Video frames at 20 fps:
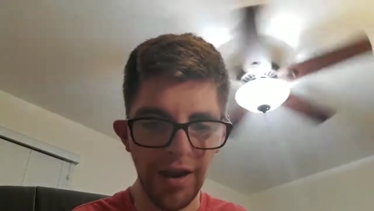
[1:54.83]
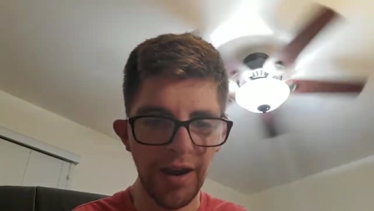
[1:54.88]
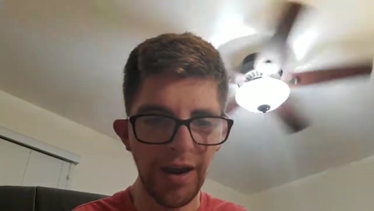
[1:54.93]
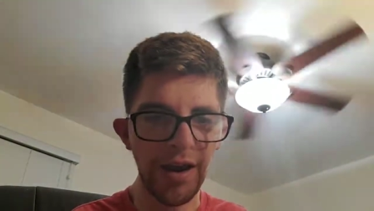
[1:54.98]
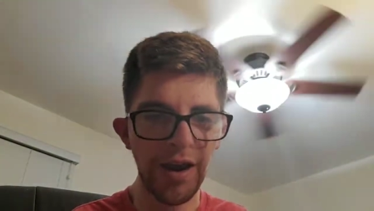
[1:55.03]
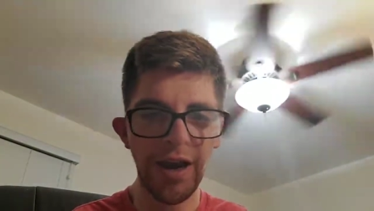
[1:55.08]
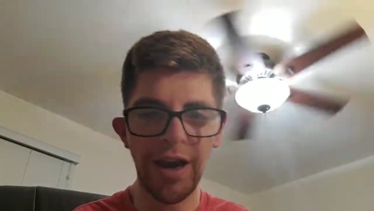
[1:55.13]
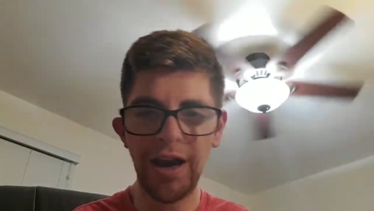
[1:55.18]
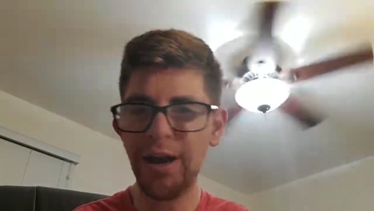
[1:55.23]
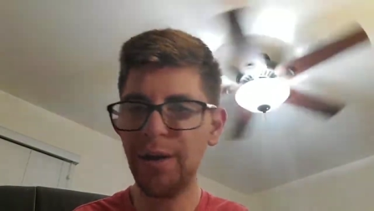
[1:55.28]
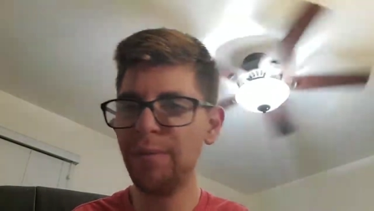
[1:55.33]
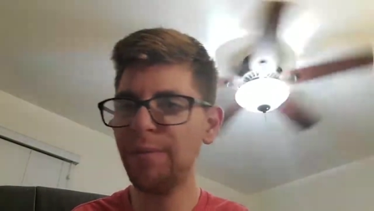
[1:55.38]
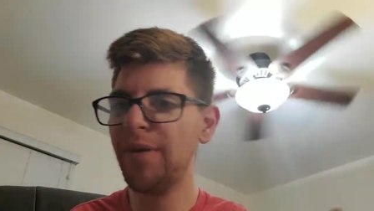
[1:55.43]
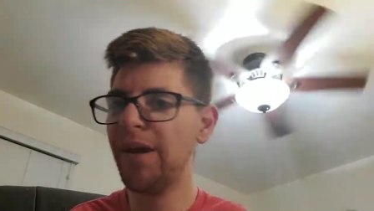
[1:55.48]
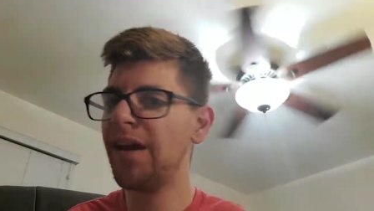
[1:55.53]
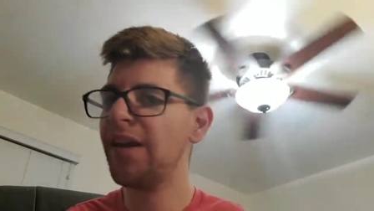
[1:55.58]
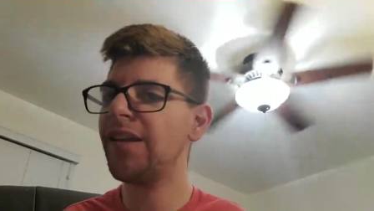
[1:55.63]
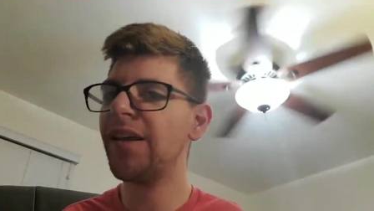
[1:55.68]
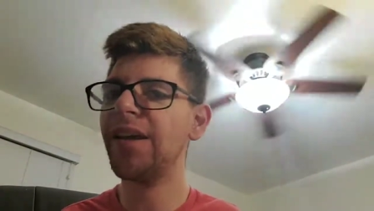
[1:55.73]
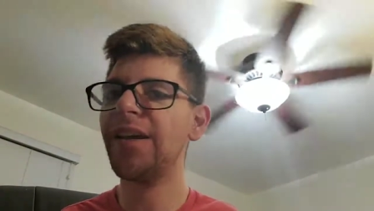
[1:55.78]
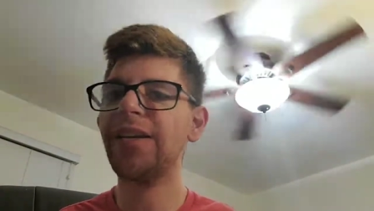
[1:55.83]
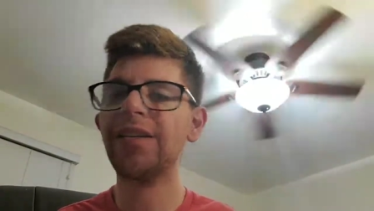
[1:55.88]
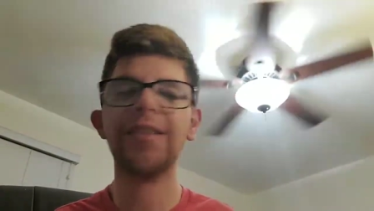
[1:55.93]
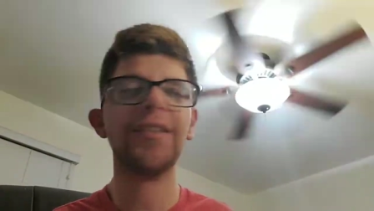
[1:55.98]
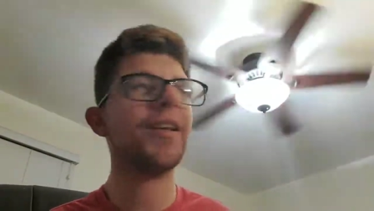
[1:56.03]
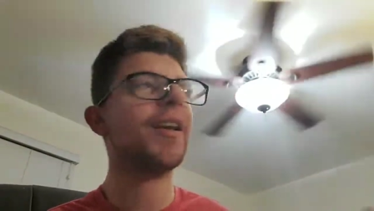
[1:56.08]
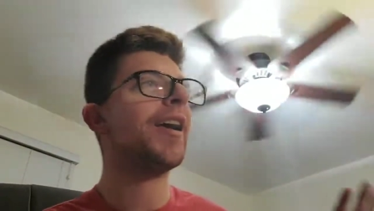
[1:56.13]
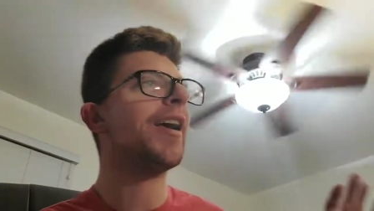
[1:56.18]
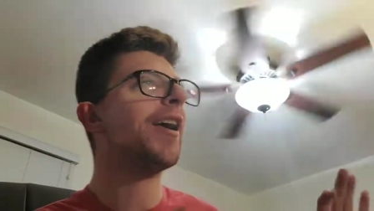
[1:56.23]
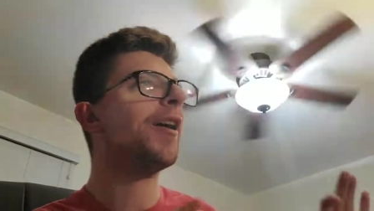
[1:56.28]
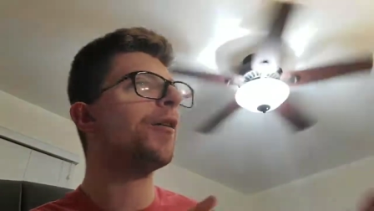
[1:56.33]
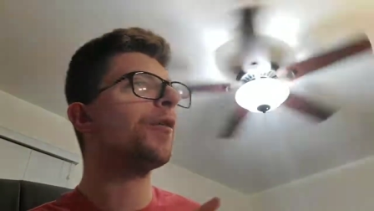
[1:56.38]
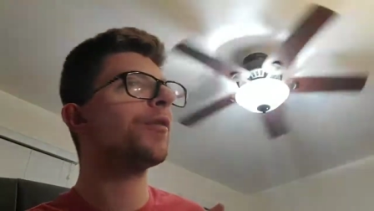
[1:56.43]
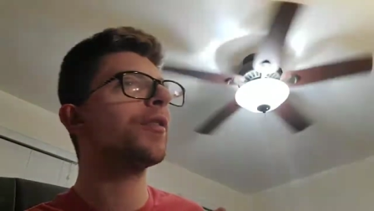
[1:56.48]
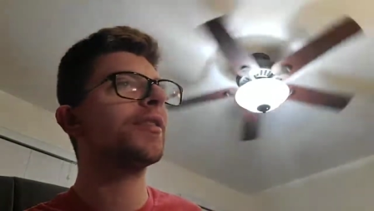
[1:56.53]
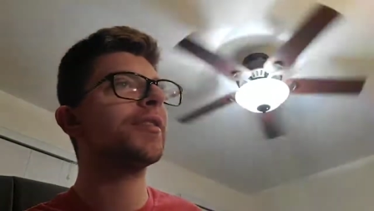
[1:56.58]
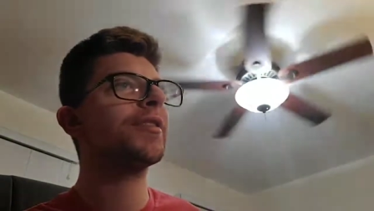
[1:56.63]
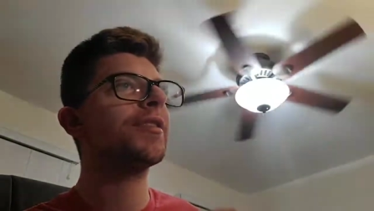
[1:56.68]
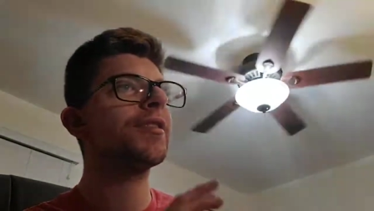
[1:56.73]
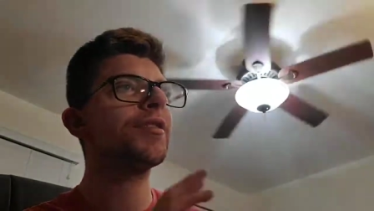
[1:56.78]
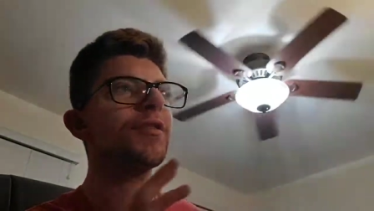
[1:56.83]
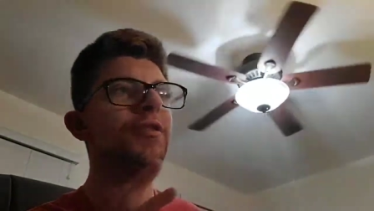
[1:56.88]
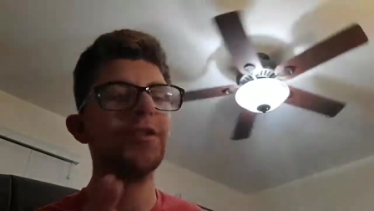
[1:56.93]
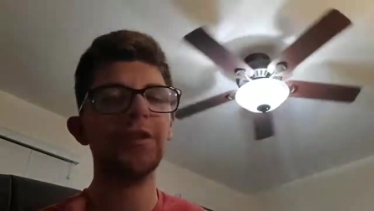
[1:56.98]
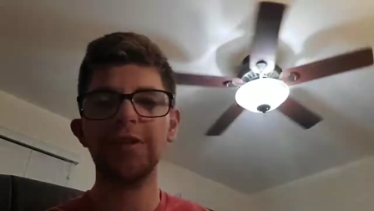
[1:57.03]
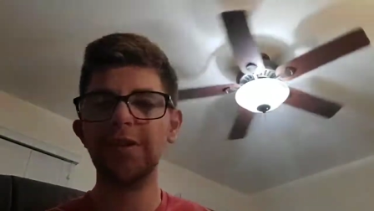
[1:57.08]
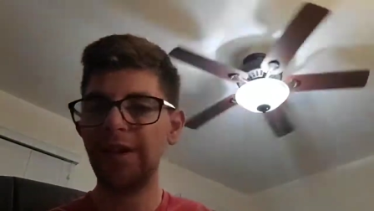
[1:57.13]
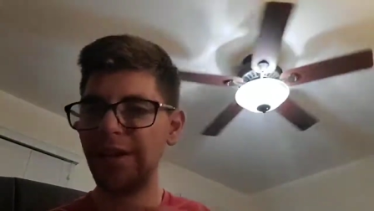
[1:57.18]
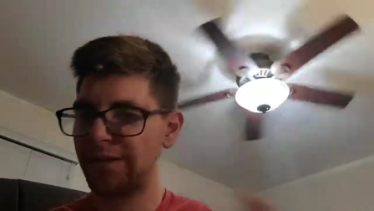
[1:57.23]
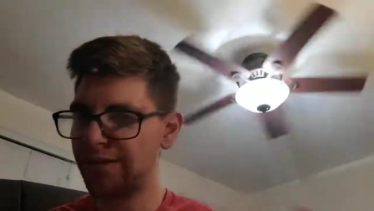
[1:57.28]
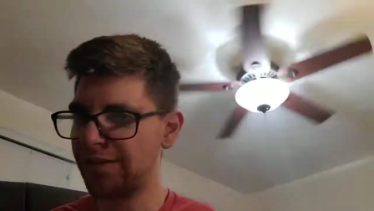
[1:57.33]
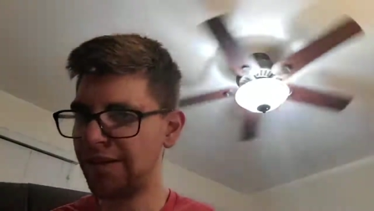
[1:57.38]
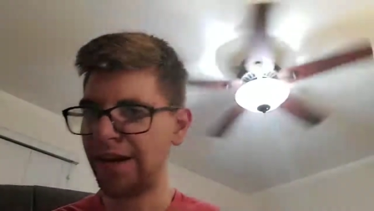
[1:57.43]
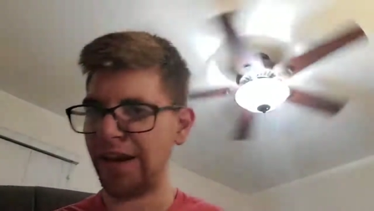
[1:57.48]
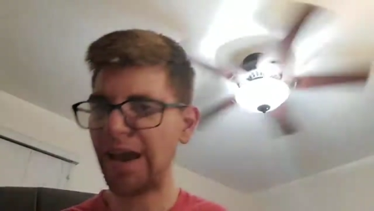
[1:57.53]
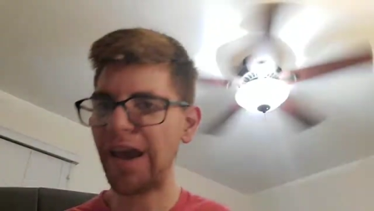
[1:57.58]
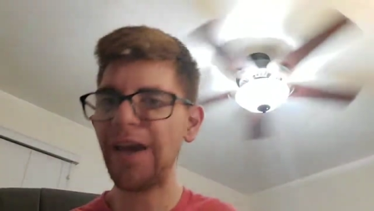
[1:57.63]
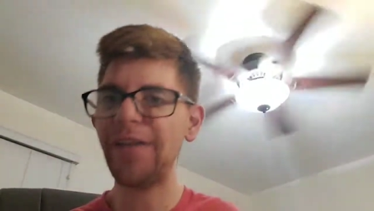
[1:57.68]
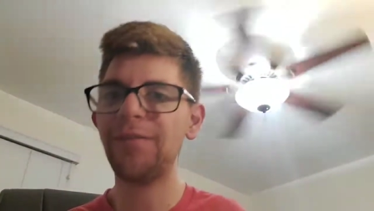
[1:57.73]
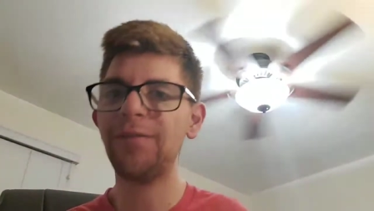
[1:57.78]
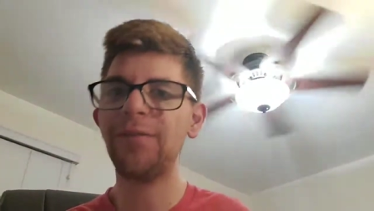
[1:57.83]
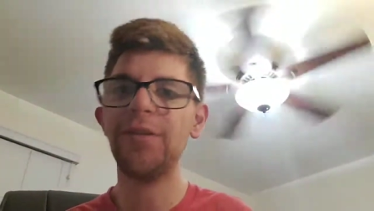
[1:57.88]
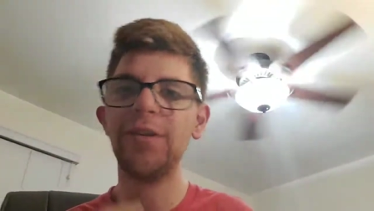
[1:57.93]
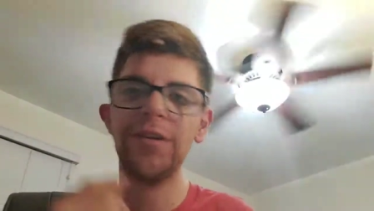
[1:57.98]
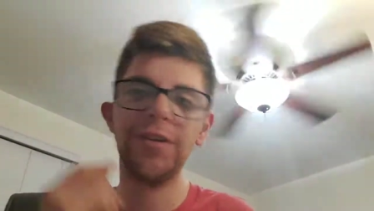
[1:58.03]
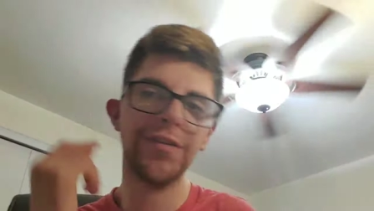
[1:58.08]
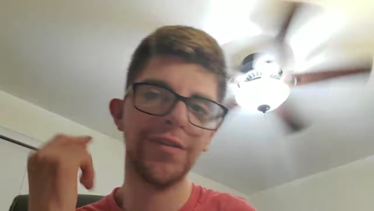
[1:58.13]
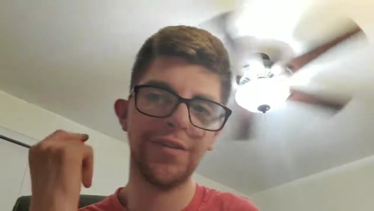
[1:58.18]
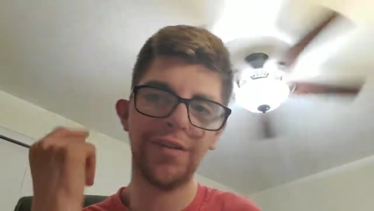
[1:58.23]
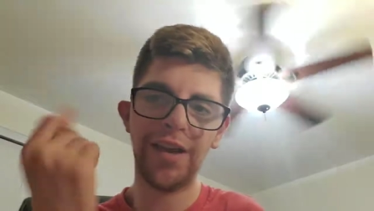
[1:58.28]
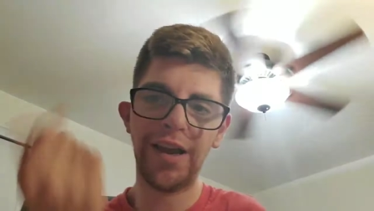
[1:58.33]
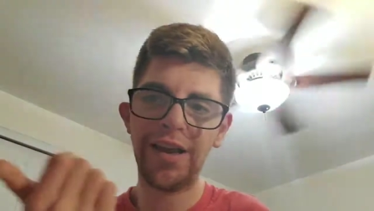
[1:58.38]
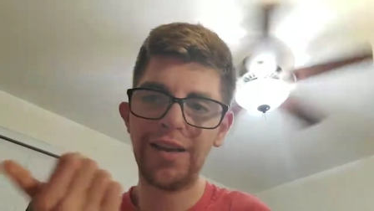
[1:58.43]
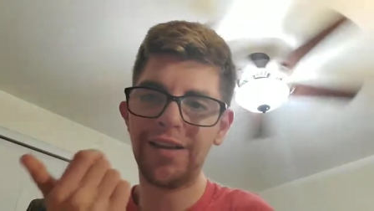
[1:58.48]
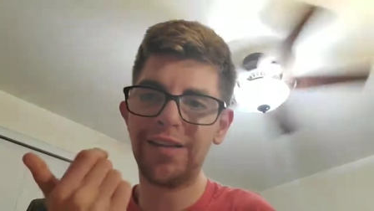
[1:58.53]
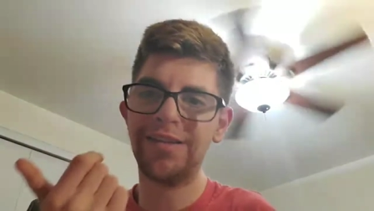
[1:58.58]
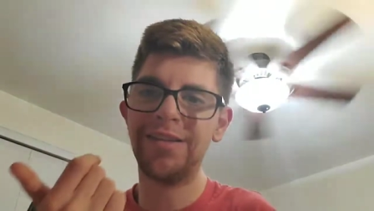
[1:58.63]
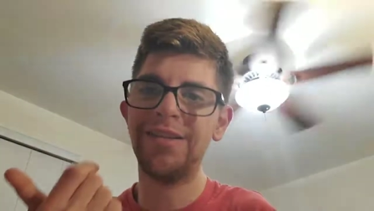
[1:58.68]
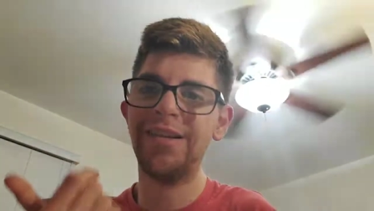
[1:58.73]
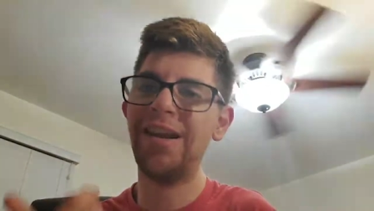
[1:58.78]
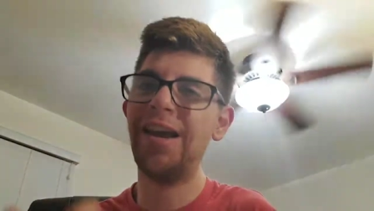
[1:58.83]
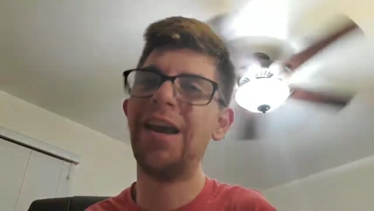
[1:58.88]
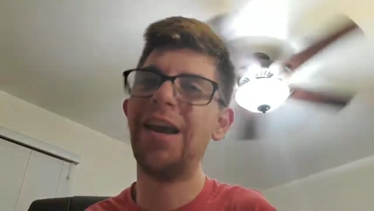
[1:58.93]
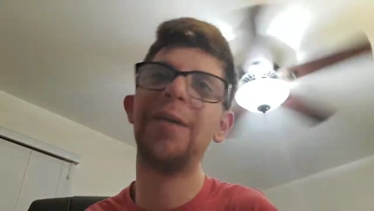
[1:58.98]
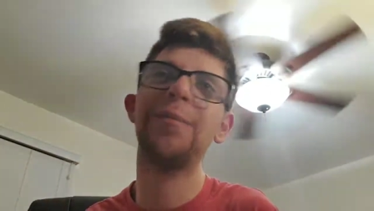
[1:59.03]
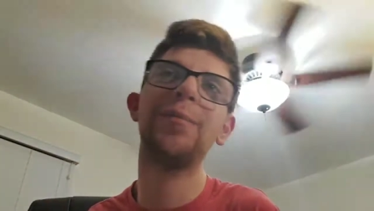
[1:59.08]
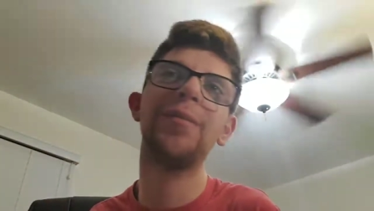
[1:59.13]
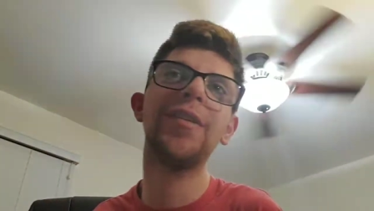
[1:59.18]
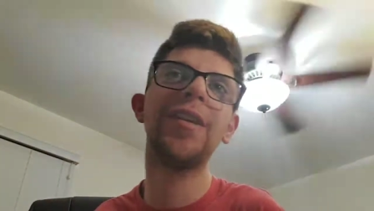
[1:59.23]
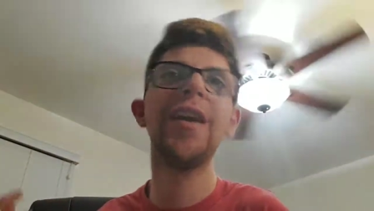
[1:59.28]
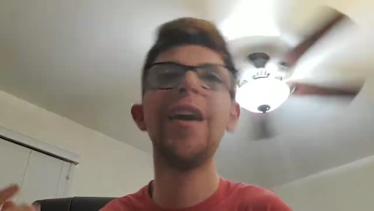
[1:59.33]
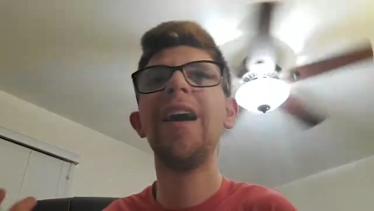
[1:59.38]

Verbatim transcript: Um, I like how this took like after like the snap,